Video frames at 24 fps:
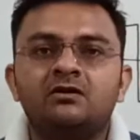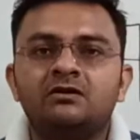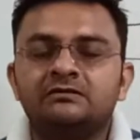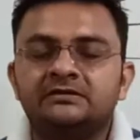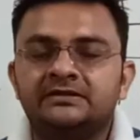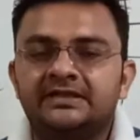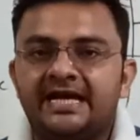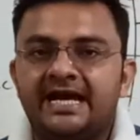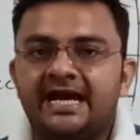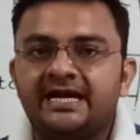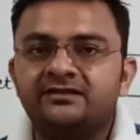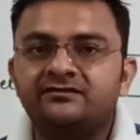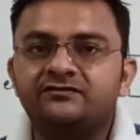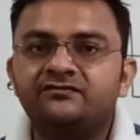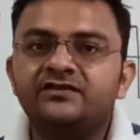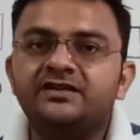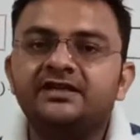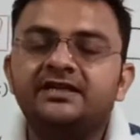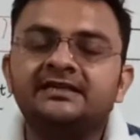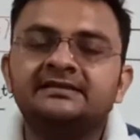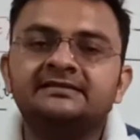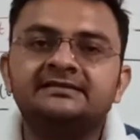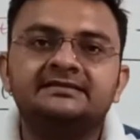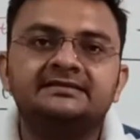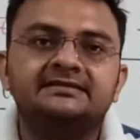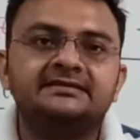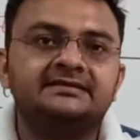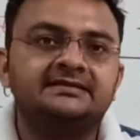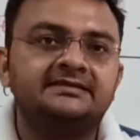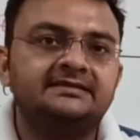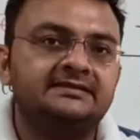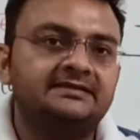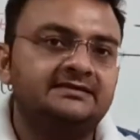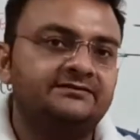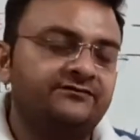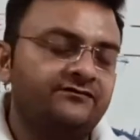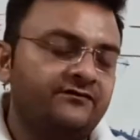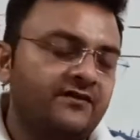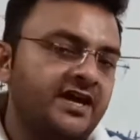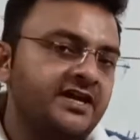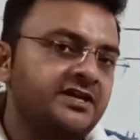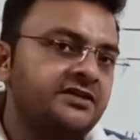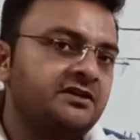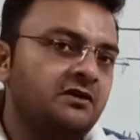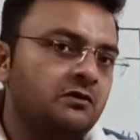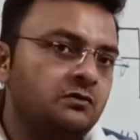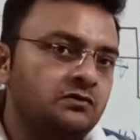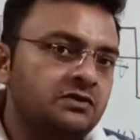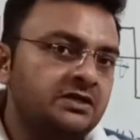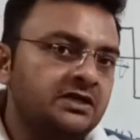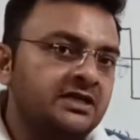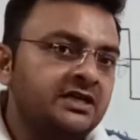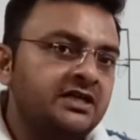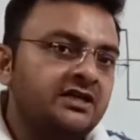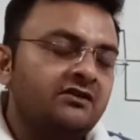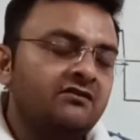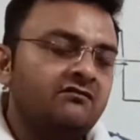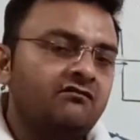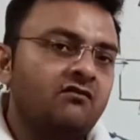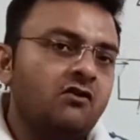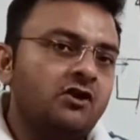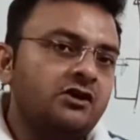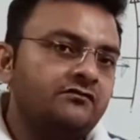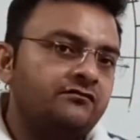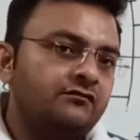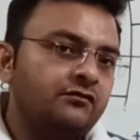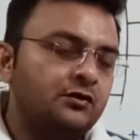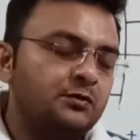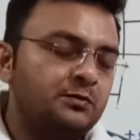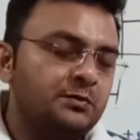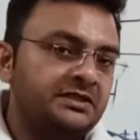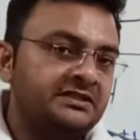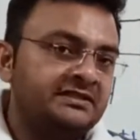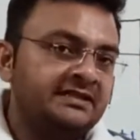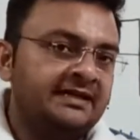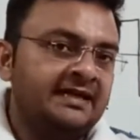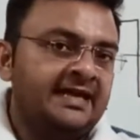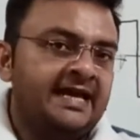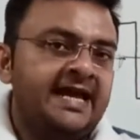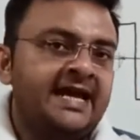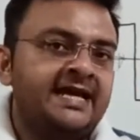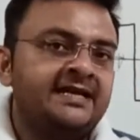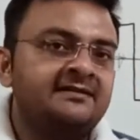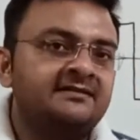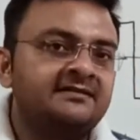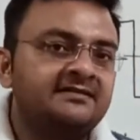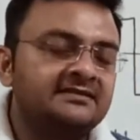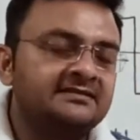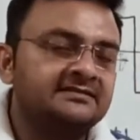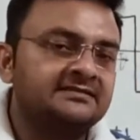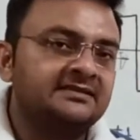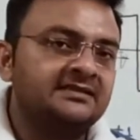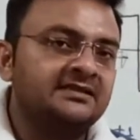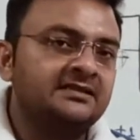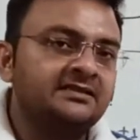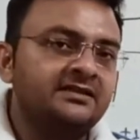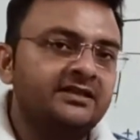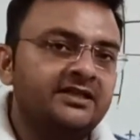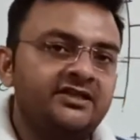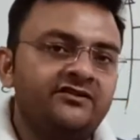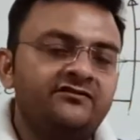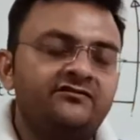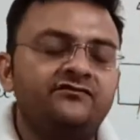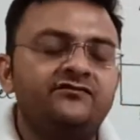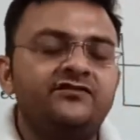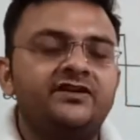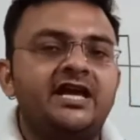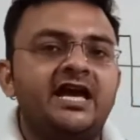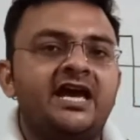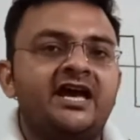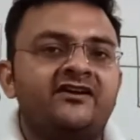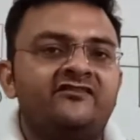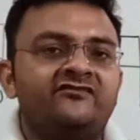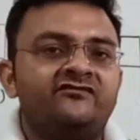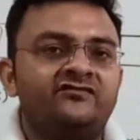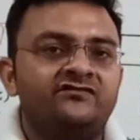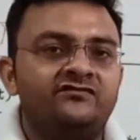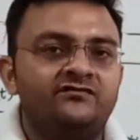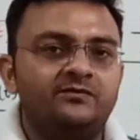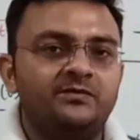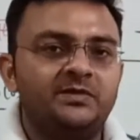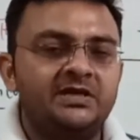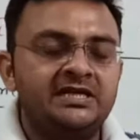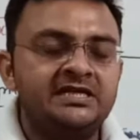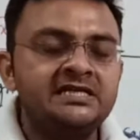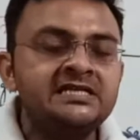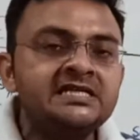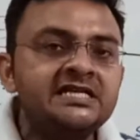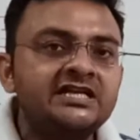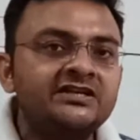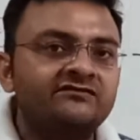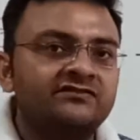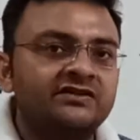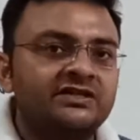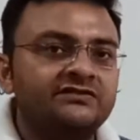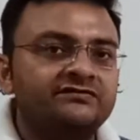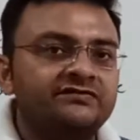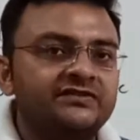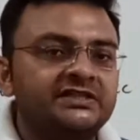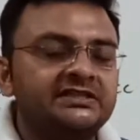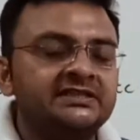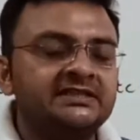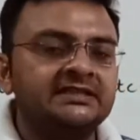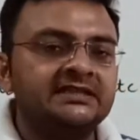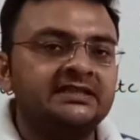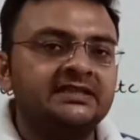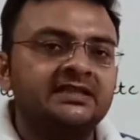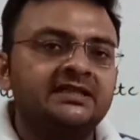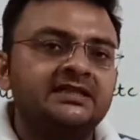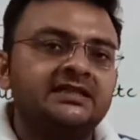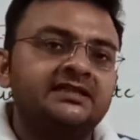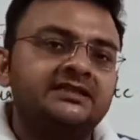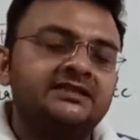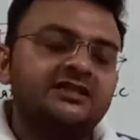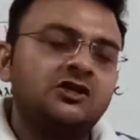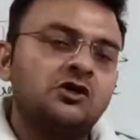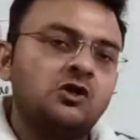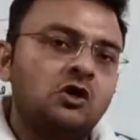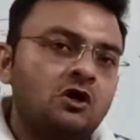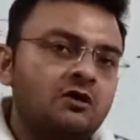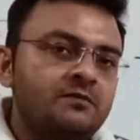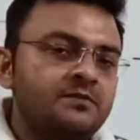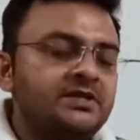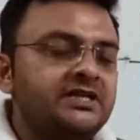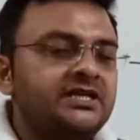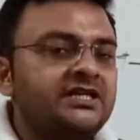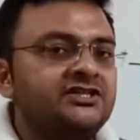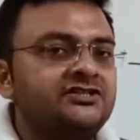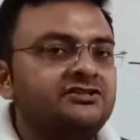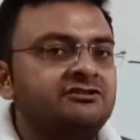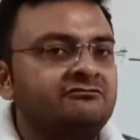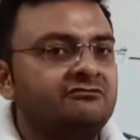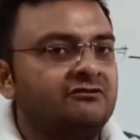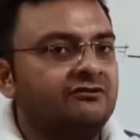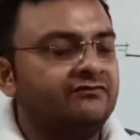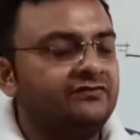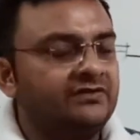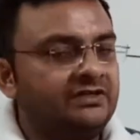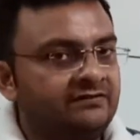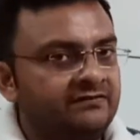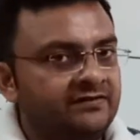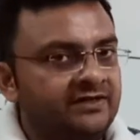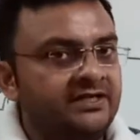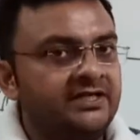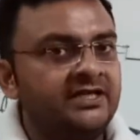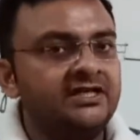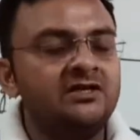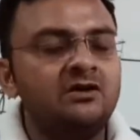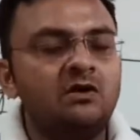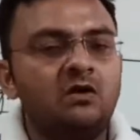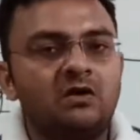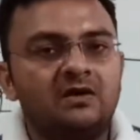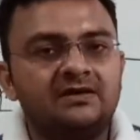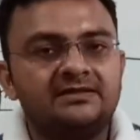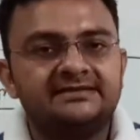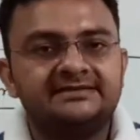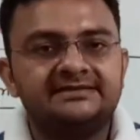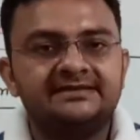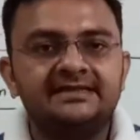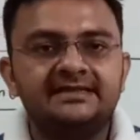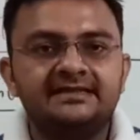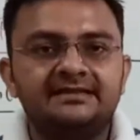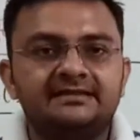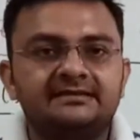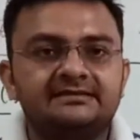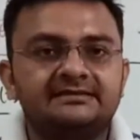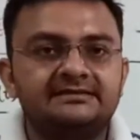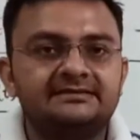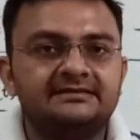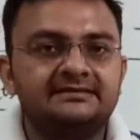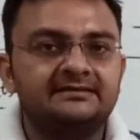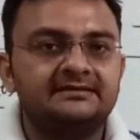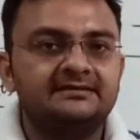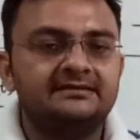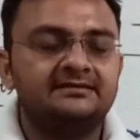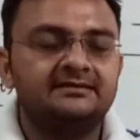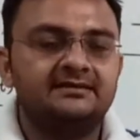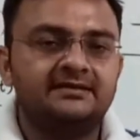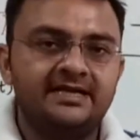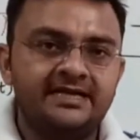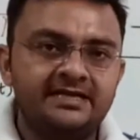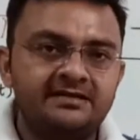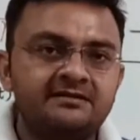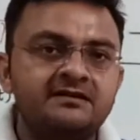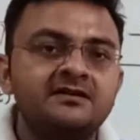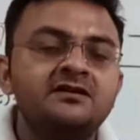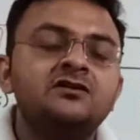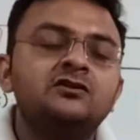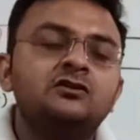on that, we can find out what would be the end result if we have been given with the combination of even and odd signals, right?